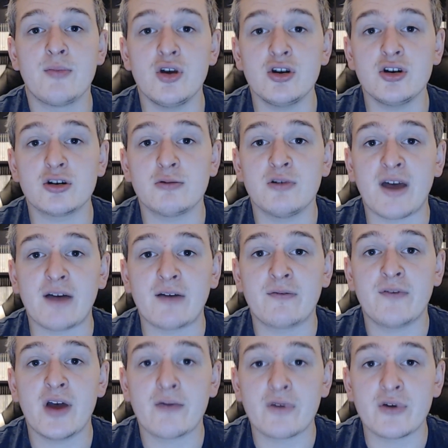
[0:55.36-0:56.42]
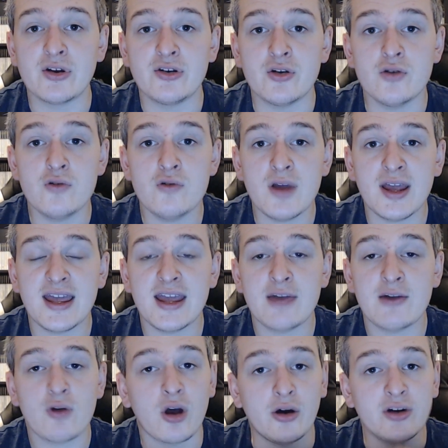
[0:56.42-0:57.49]
But without further ado,
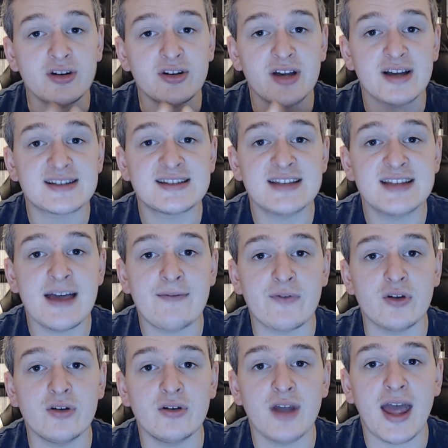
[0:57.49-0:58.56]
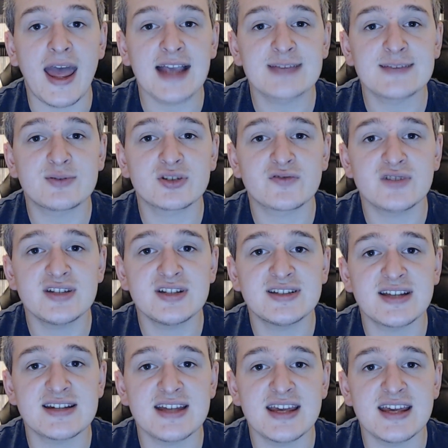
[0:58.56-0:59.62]
here are 7 Xbox
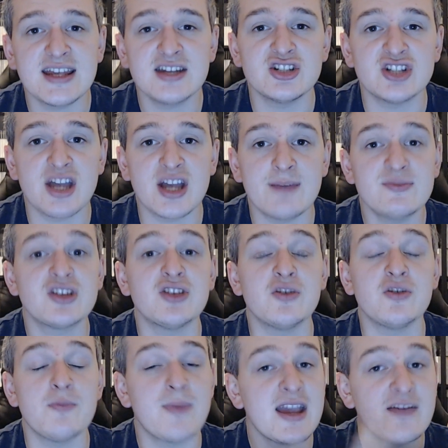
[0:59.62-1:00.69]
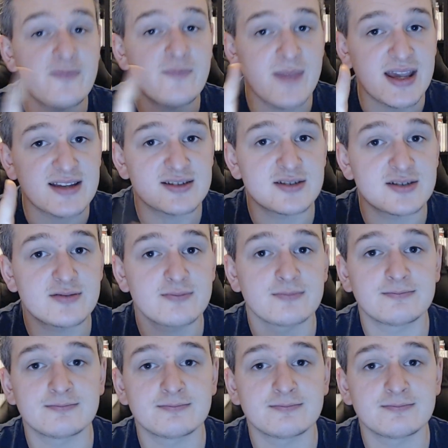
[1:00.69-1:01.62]
360 hidden gems that you may have missed.